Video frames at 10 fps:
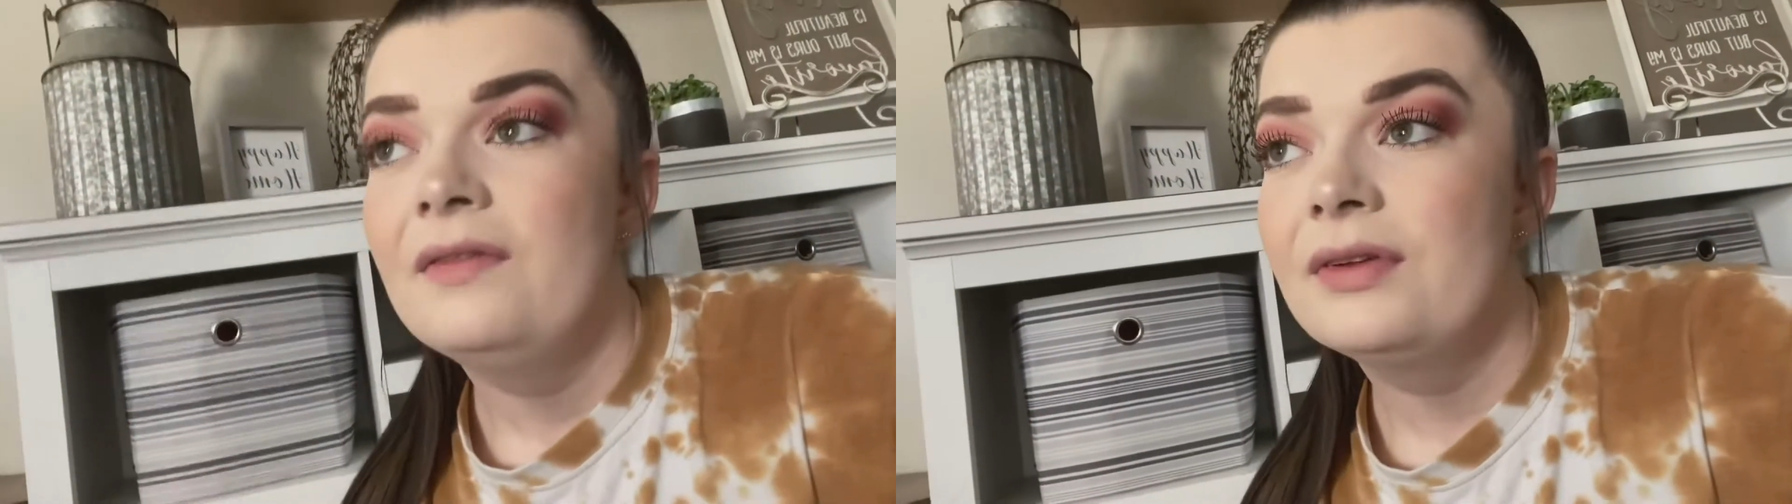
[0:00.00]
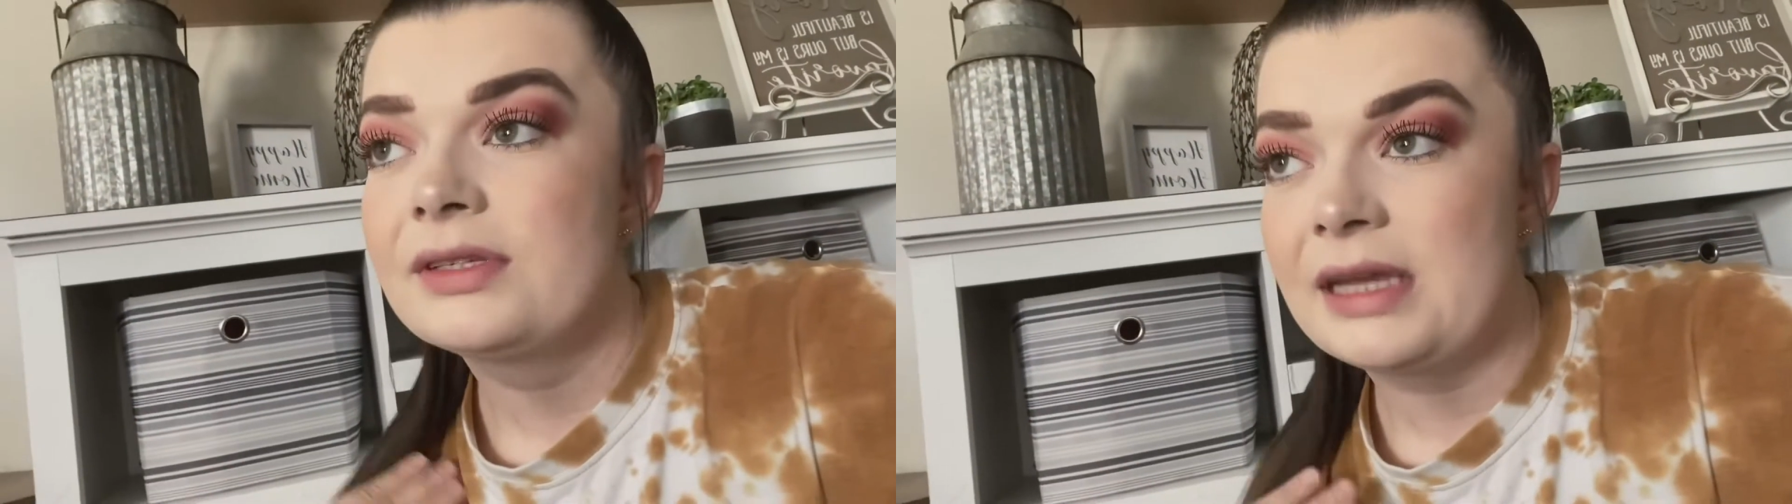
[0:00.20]

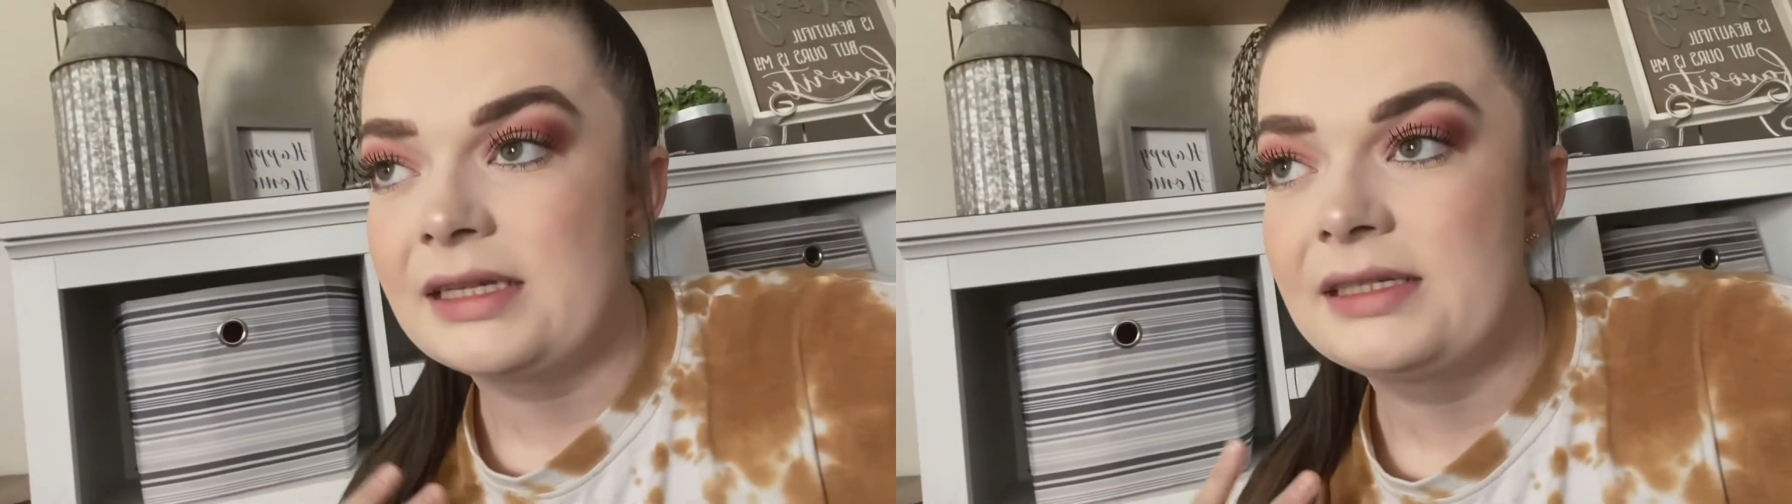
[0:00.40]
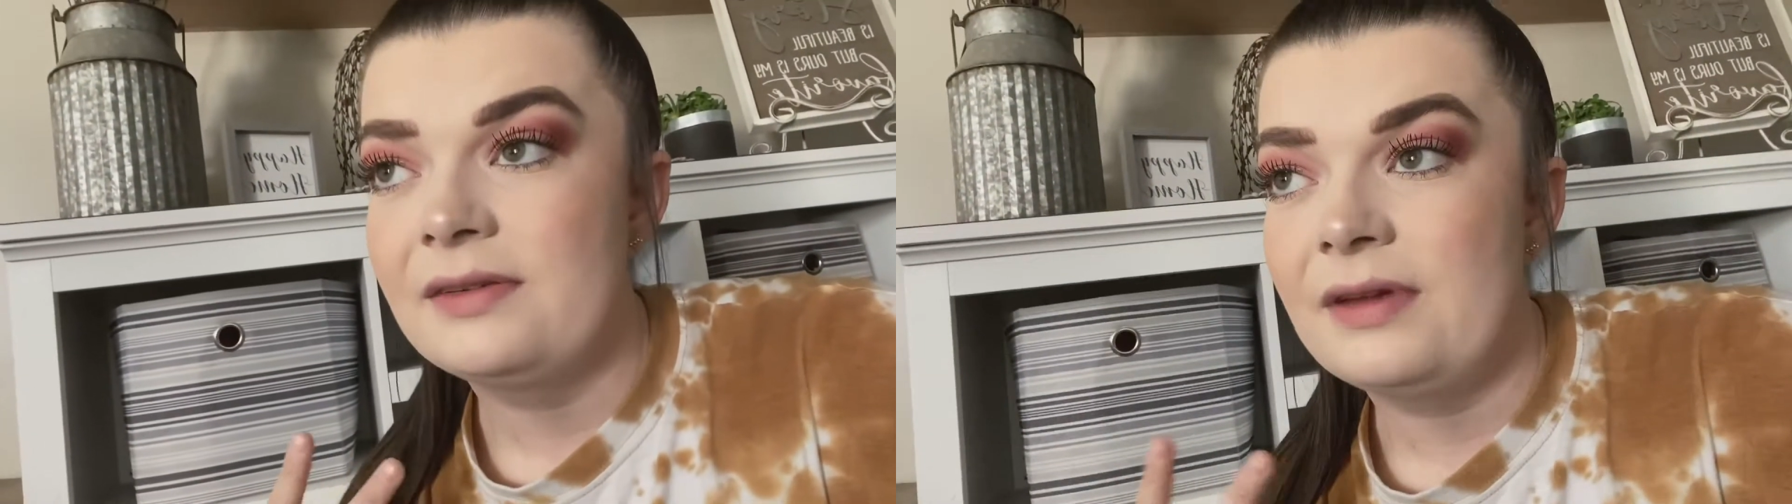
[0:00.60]
feels
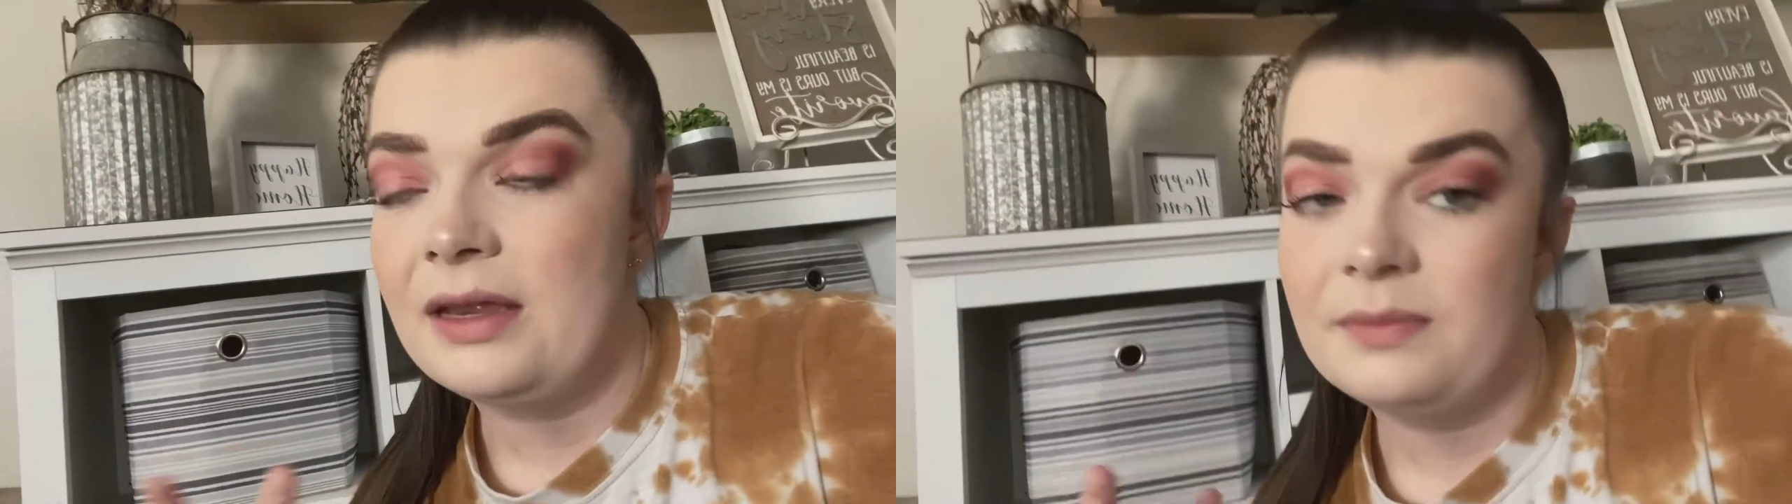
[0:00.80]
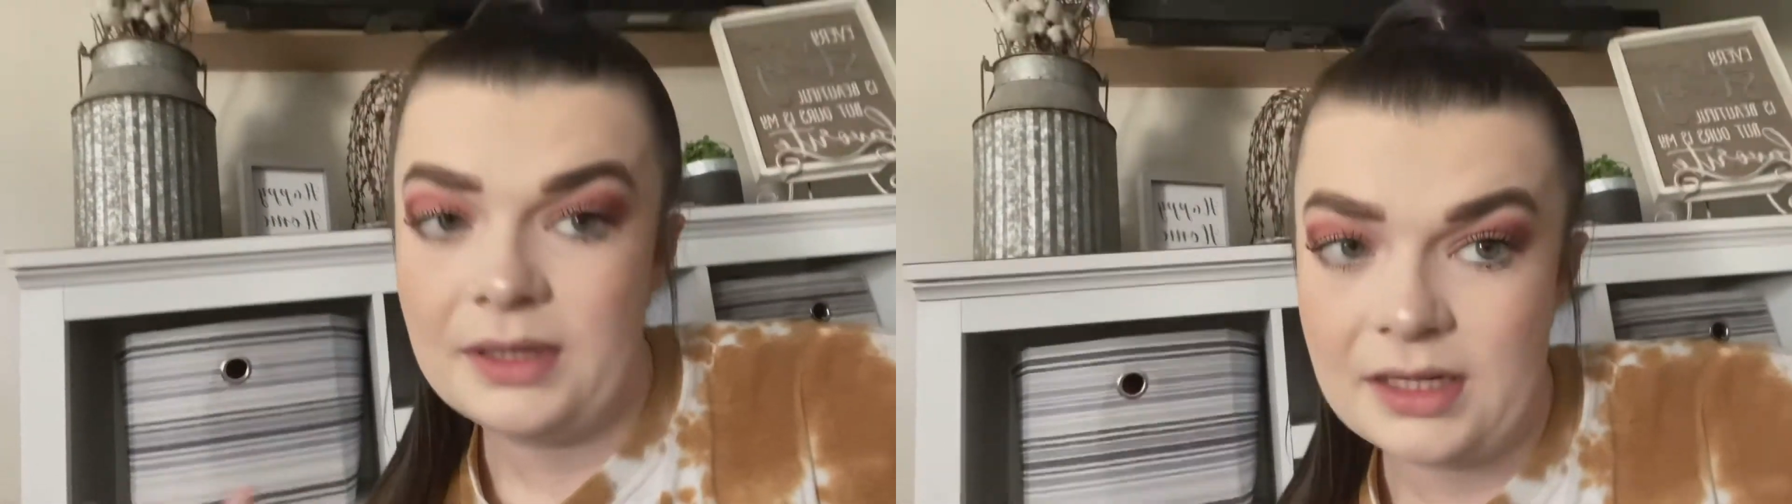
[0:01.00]
nice to
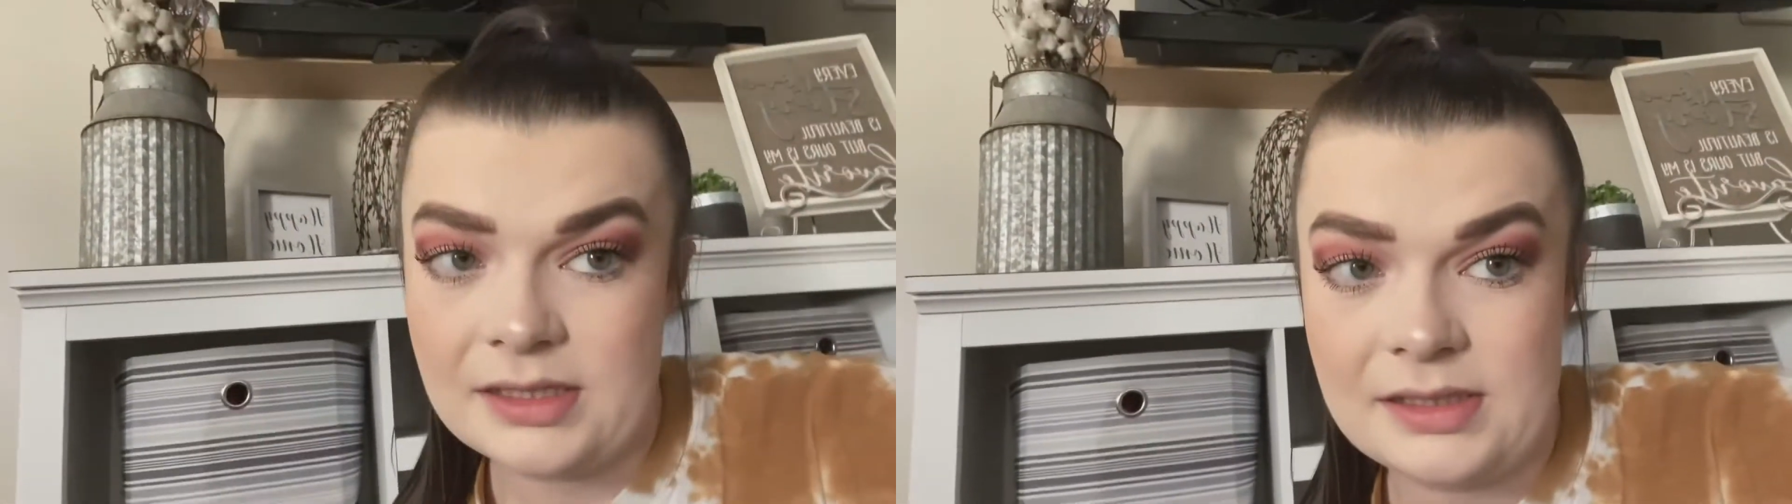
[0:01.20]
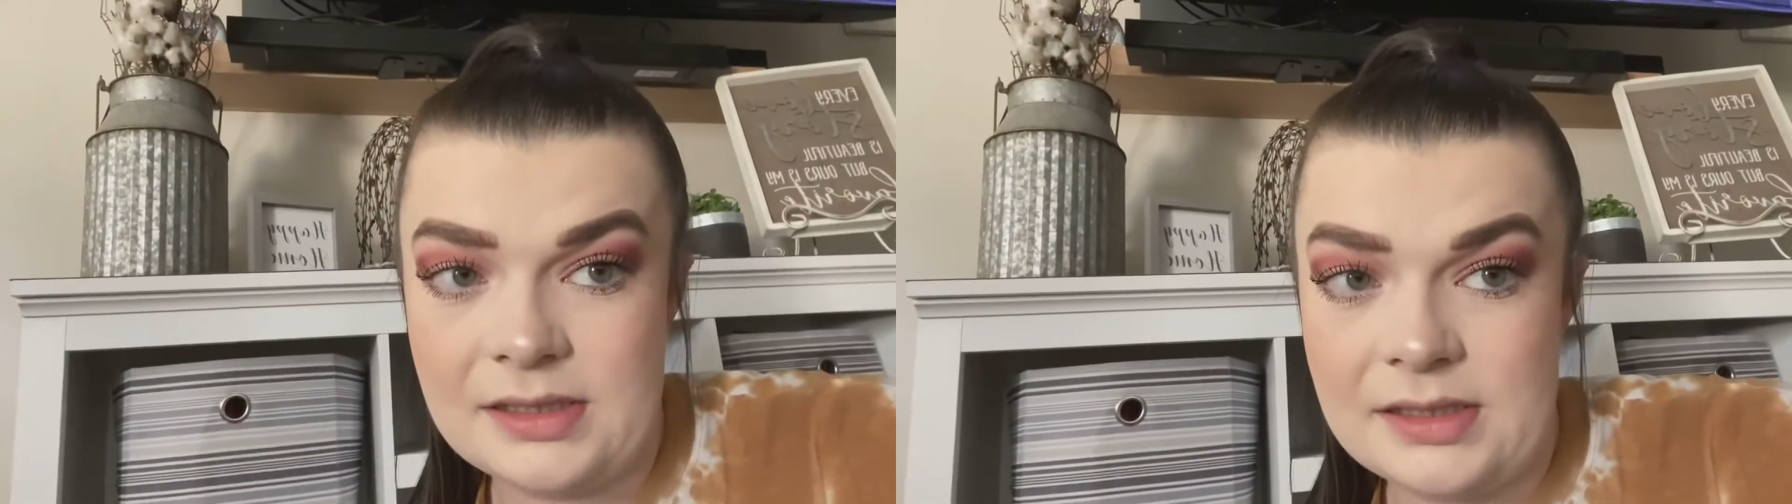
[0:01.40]
vent
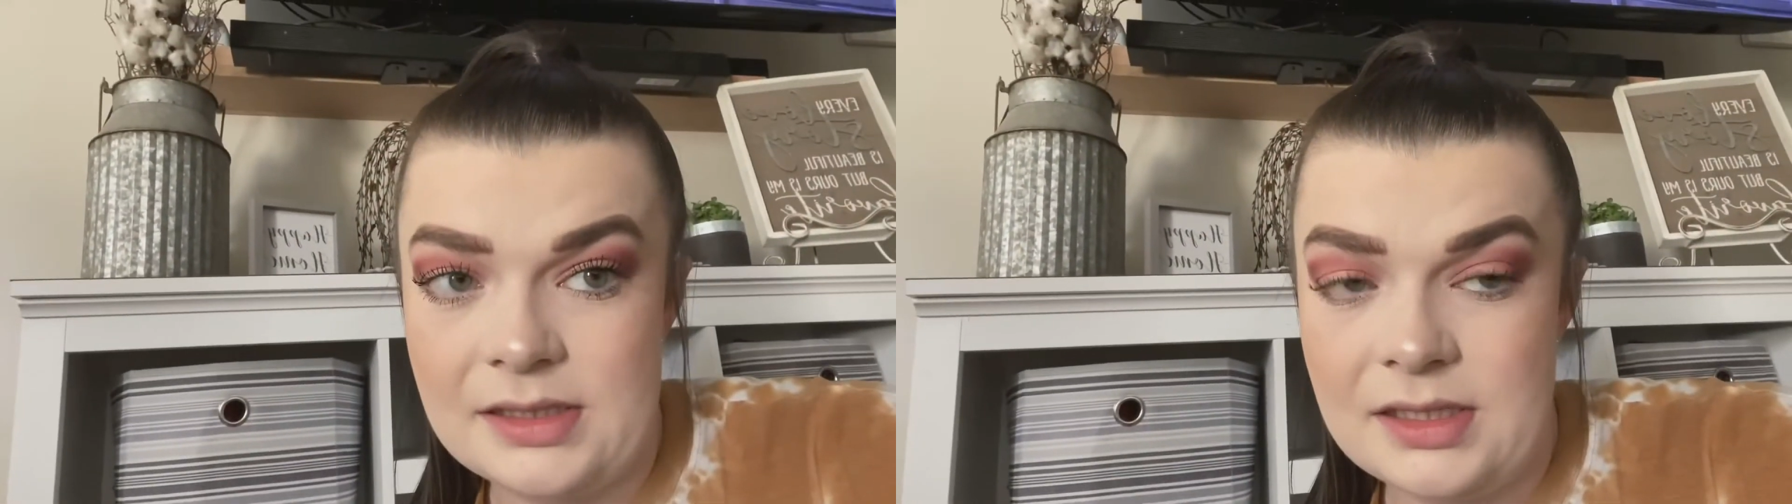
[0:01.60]
because,